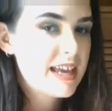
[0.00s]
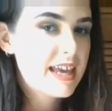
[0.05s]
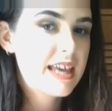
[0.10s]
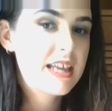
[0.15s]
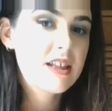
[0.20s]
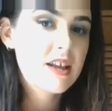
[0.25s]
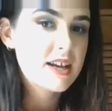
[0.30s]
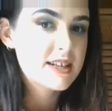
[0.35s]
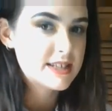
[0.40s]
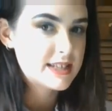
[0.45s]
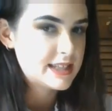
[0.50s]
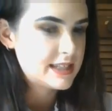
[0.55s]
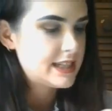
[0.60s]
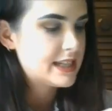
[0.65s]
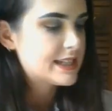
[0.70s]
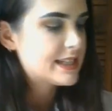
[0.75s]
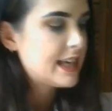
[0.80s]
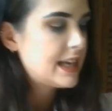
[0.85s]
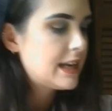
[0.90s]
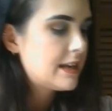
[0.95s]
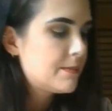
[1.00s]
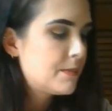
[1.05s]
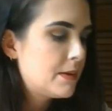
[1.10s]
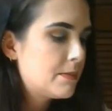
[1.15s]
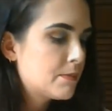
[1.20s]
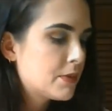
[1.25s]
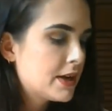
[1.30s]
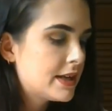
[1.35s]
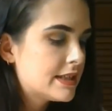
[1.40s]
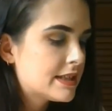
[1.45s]
He lost his nictating
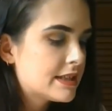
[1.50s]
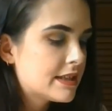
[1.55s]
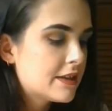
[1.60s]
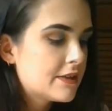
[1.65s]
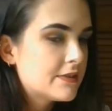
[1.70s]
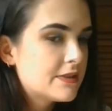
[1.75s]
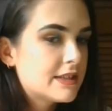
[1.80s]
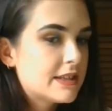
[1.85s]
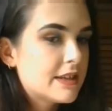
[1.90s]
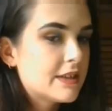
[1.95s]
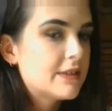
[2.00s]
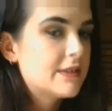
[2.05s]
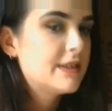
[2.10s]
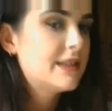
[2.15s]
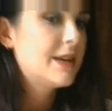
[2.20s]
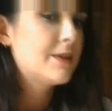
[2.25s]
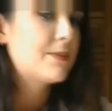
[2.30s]
membranes though, so there we